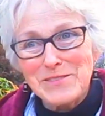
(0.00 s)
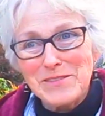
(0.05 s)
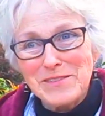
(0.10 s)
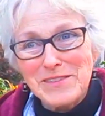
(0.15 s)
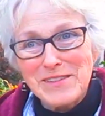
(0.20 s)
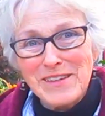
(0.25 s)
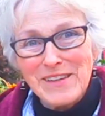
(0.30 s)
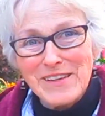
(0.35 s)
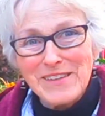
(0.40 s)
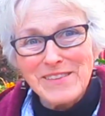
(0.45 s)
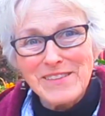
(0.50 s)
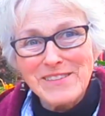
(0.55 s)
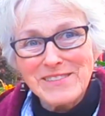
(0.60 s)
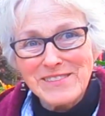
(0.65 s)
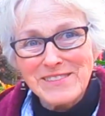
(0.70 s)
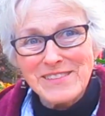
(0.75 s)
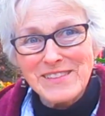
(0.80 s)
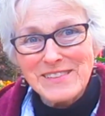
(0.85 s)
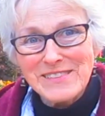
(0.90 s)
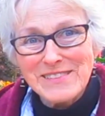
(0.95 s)
uh, in the
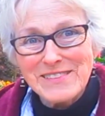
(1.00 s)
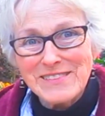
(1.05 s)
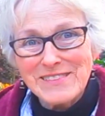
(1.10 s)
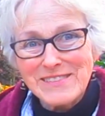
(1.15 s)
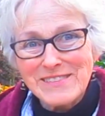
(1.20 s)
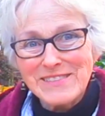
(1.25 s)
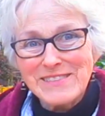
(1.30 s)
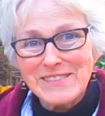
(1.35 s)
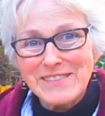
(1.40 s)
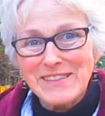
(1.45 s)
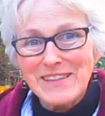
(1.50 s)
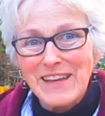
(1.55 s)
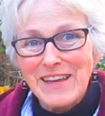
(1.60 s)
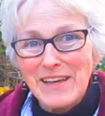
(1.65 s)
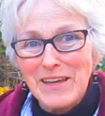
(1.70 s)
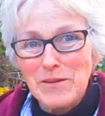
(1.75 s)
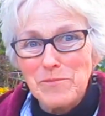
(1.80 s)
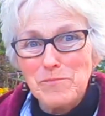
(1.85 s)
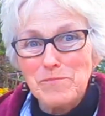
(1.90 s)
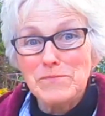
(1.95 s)
sixties
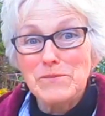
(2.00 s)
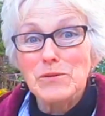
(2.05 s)
today.